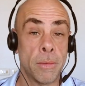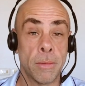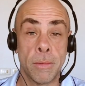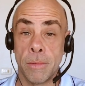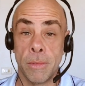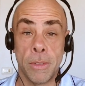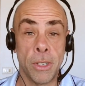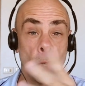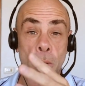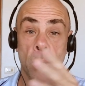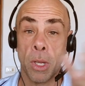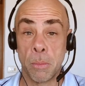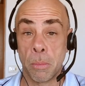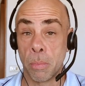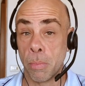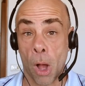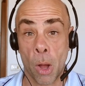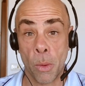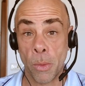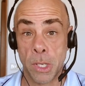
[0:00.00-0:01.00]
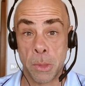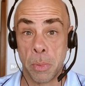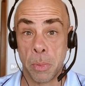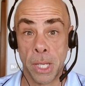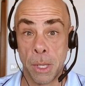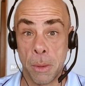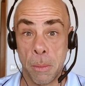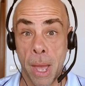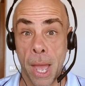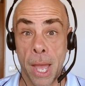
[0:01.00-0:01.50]
You can always bring
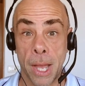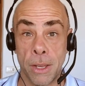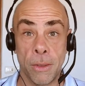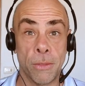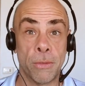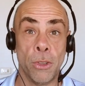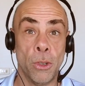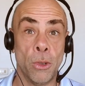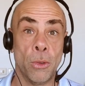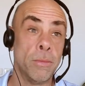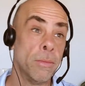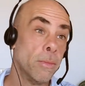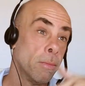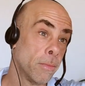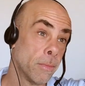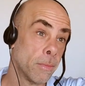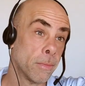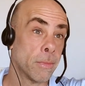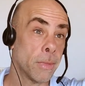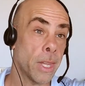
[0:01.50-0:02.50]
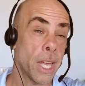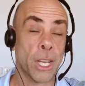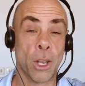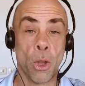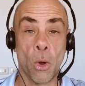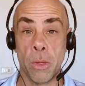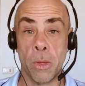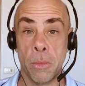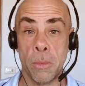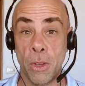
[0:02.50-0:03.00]
them back. If you let go of
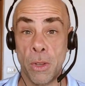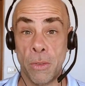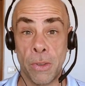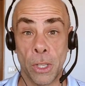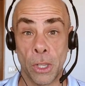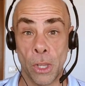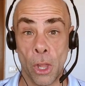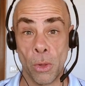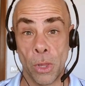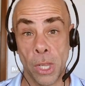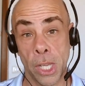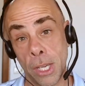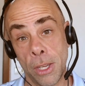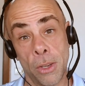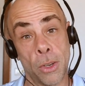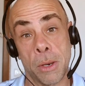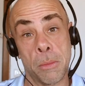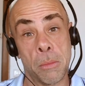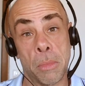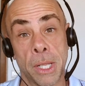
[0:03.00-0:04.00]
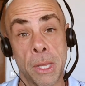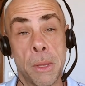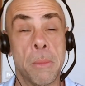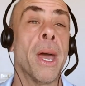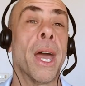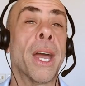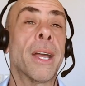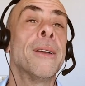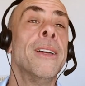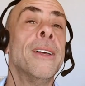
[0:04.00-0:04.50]
them and you feel lonely, you can bring them back.
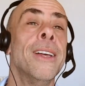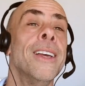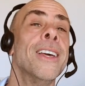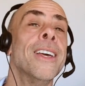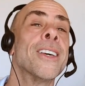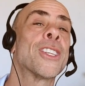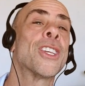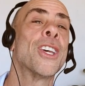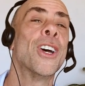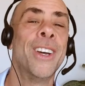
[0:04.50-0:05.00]
So